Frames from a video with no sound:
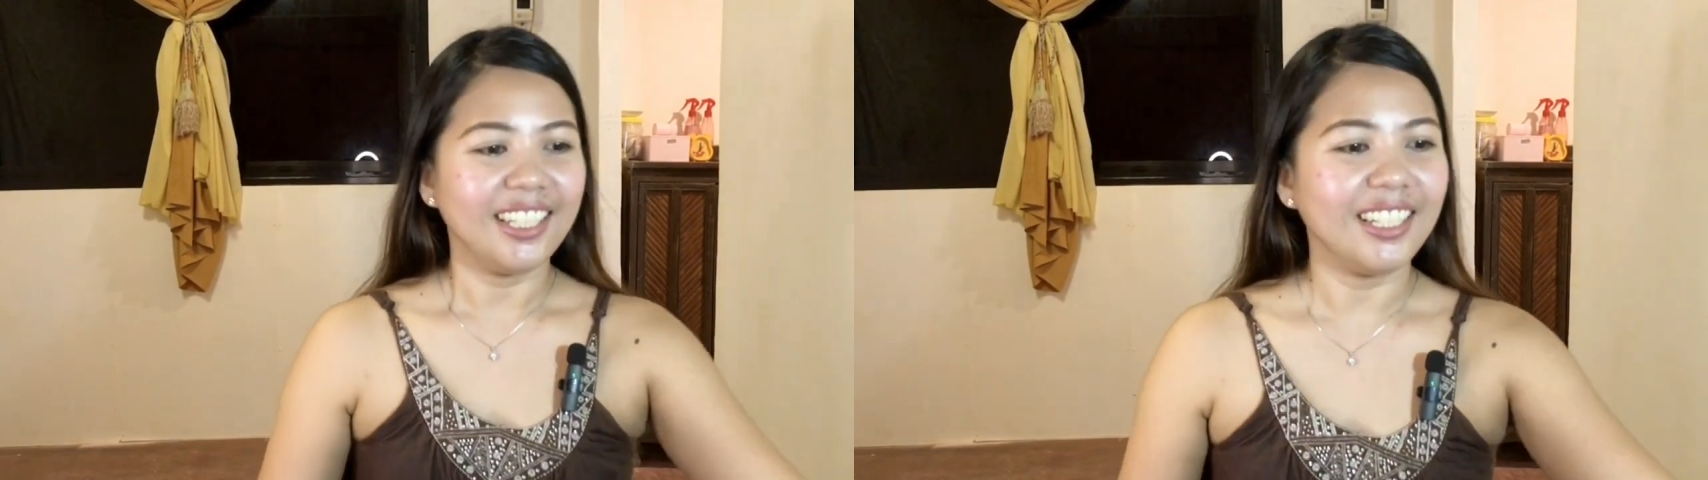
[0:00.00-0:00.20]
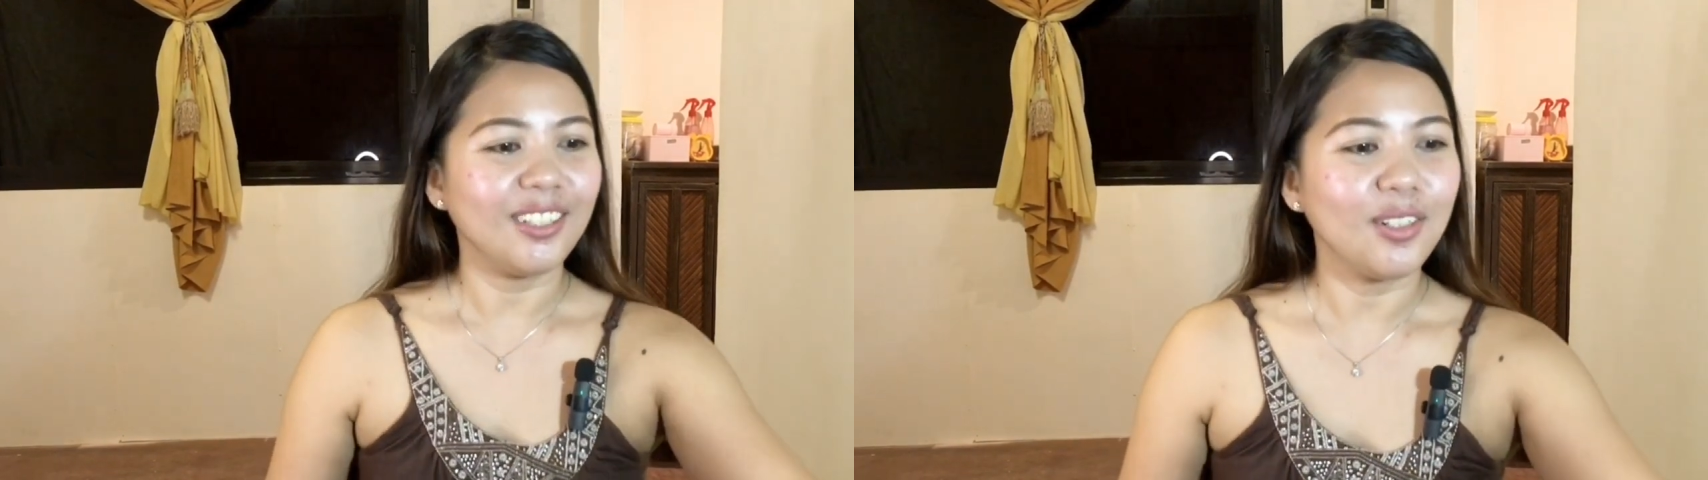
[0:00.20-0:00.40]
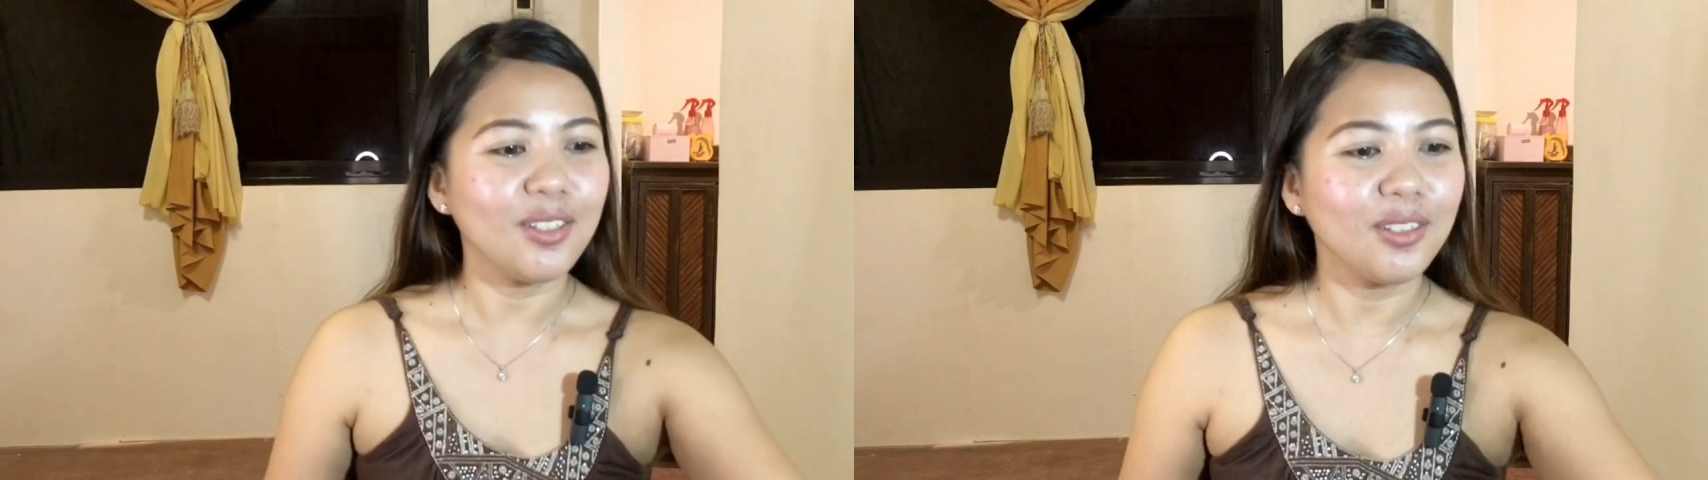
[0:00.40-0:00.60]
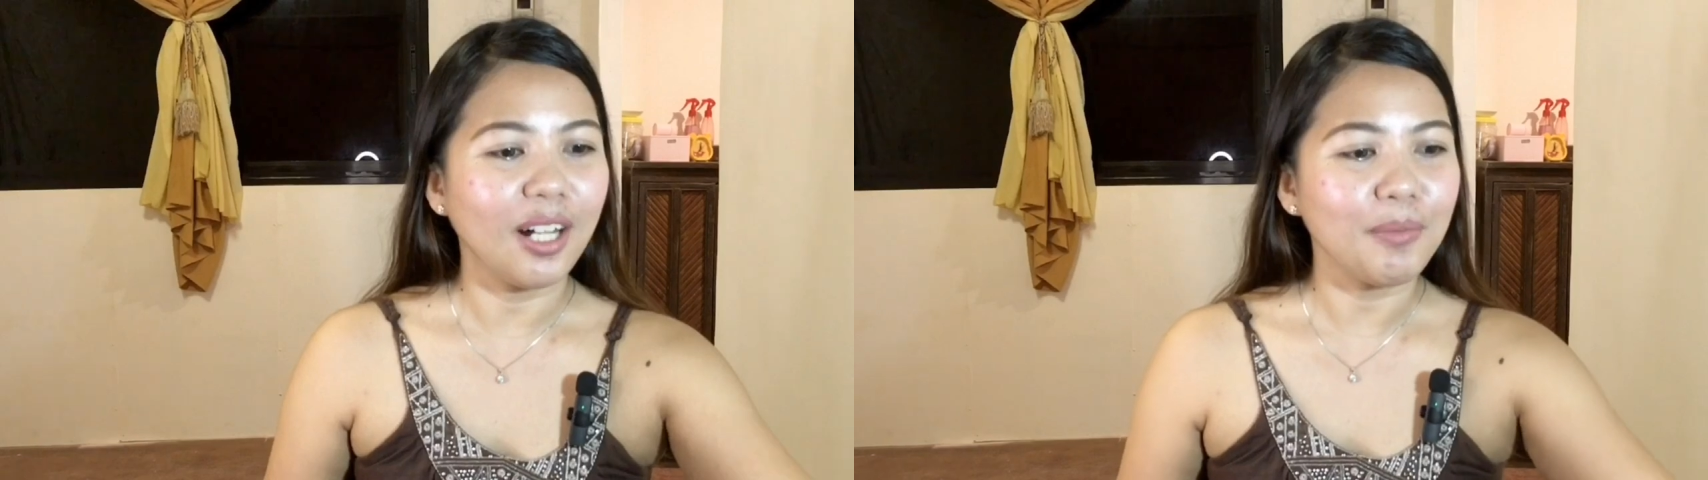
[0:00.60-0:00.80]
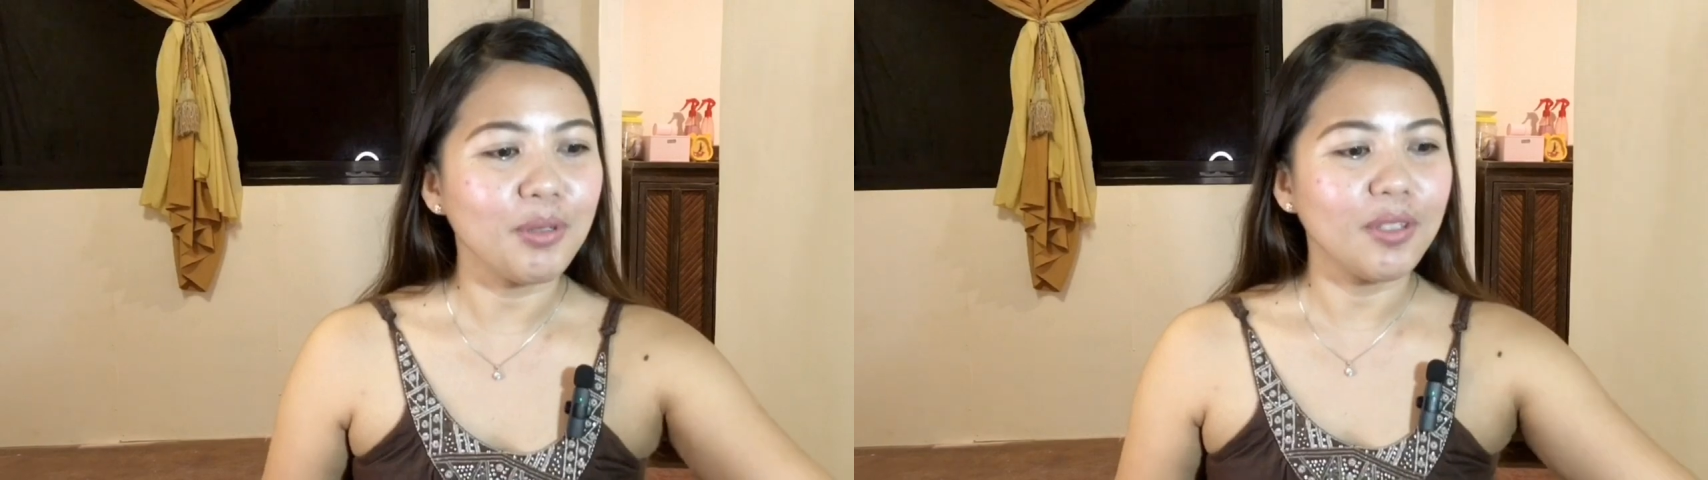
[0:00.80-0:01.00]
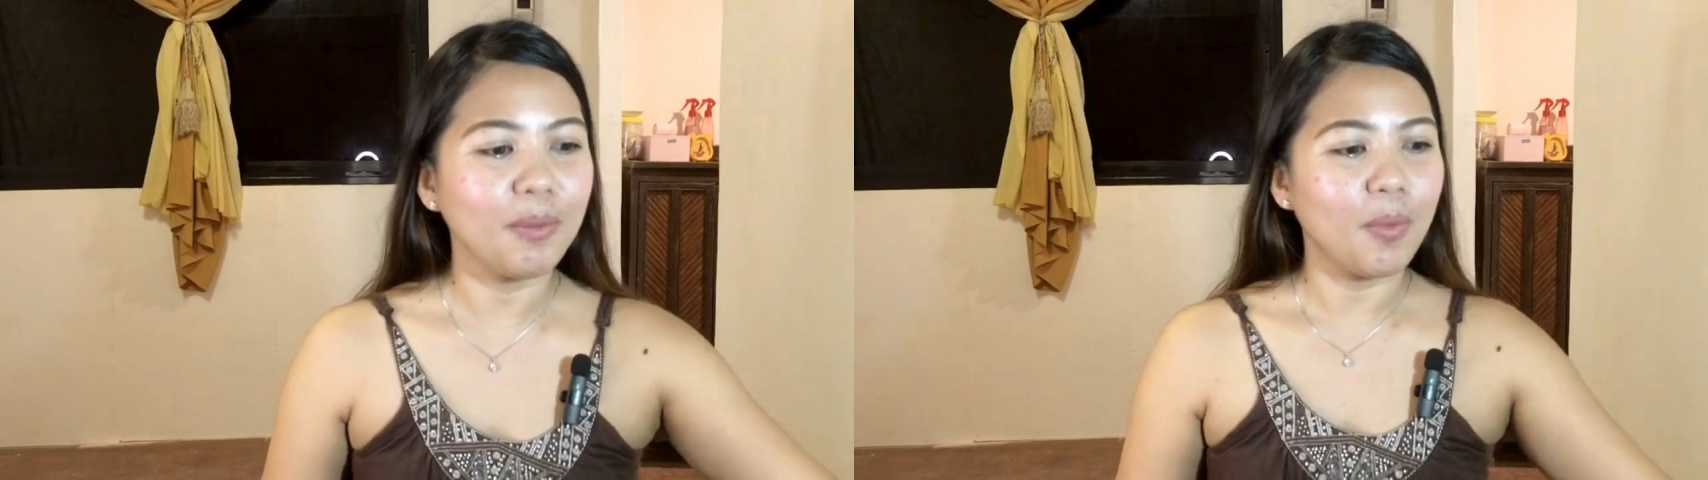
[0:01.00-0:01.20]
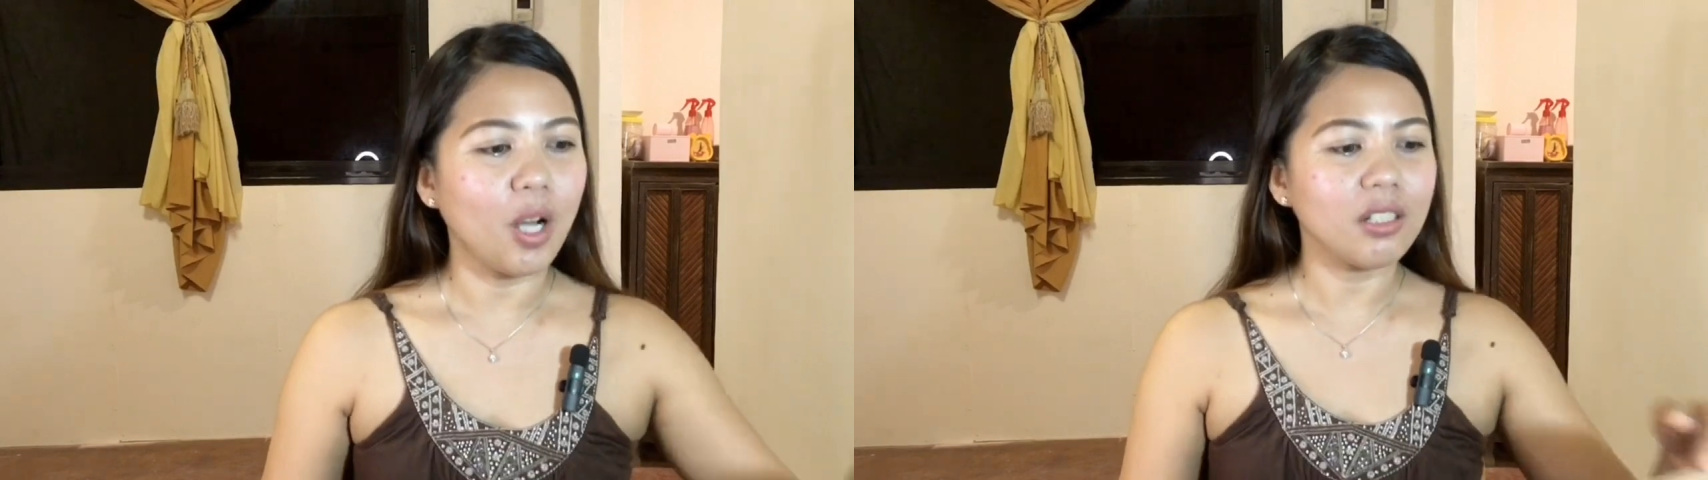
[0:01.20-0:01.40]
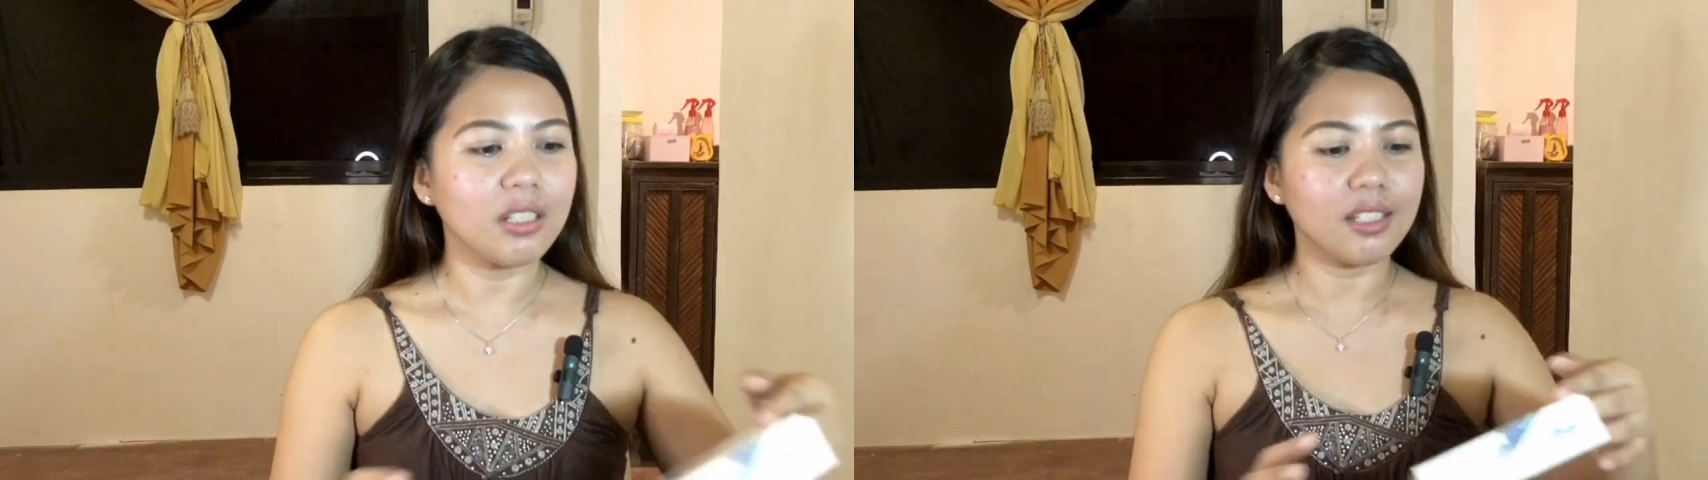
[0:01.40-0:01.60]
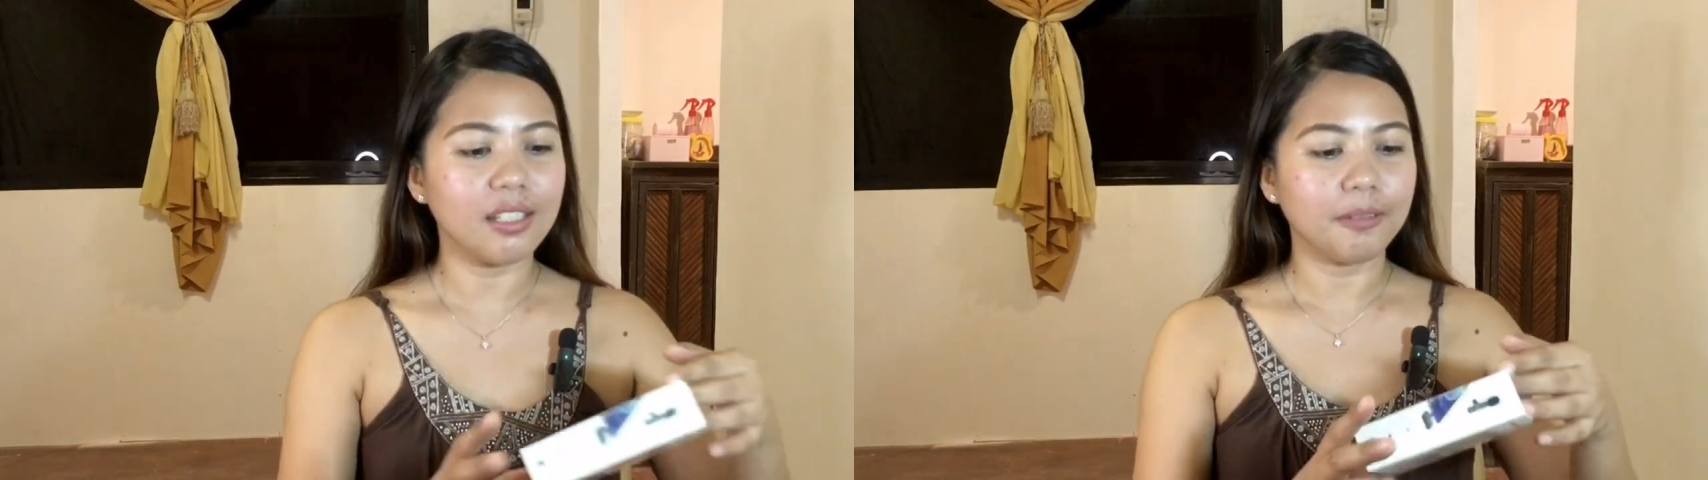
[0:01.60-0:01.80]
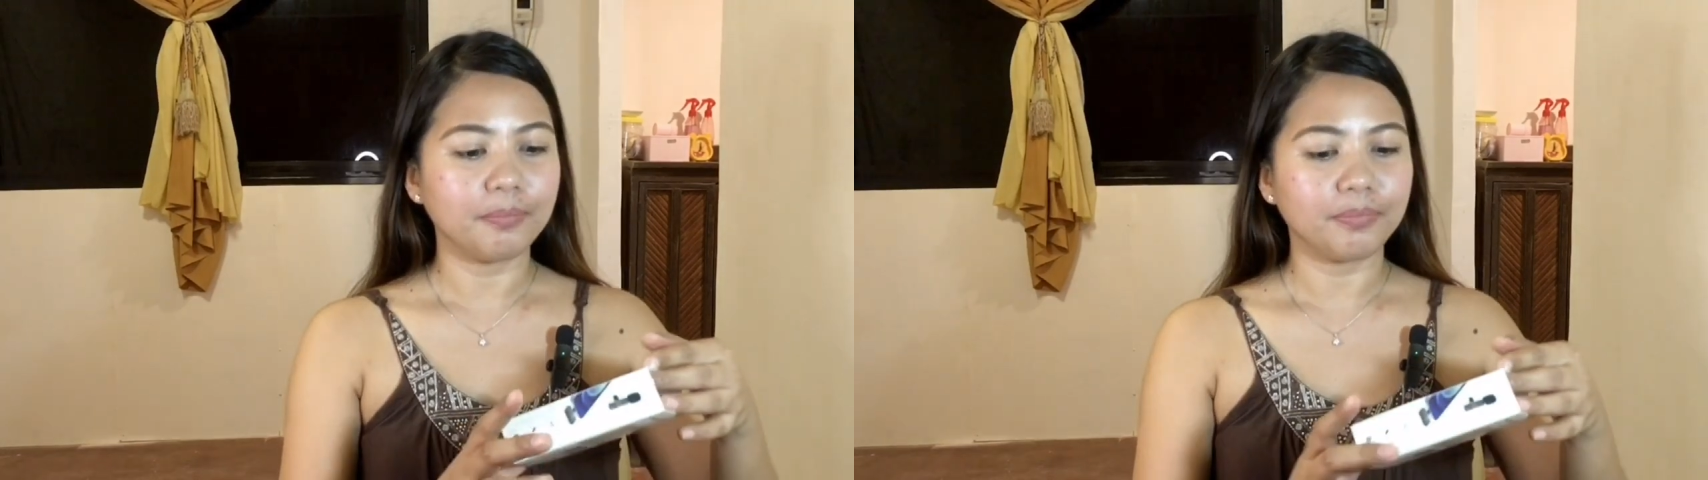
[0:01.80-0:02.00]
It also comes with a
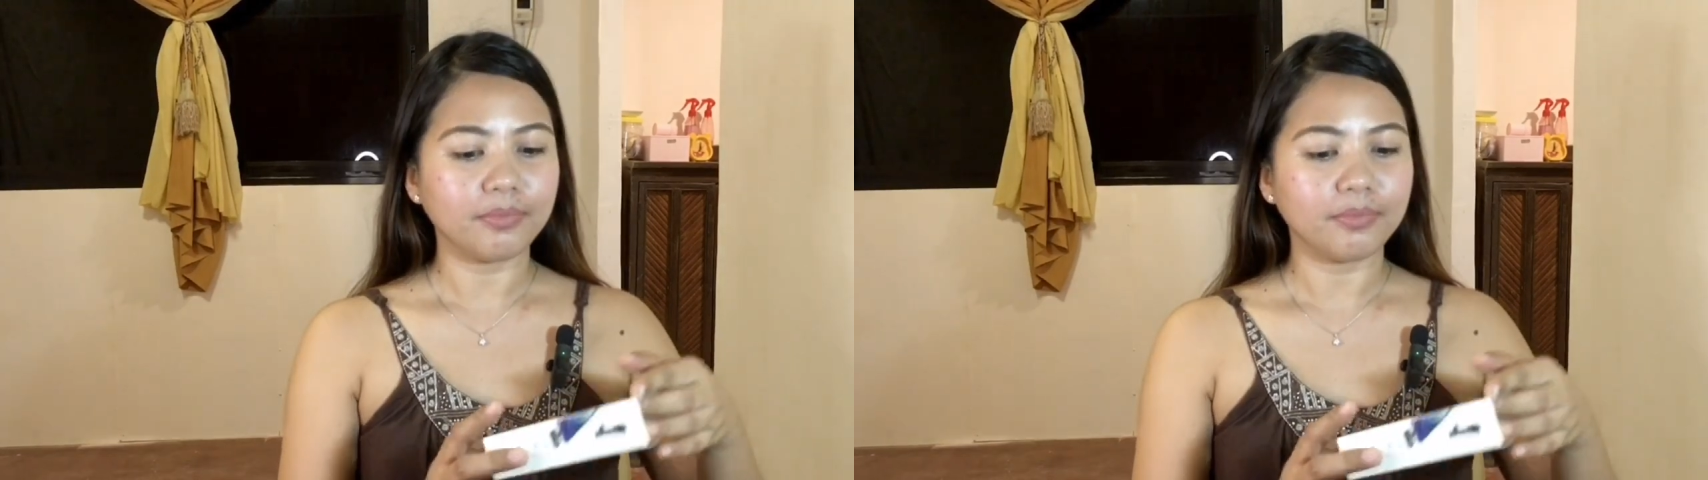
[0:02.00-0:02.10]
box.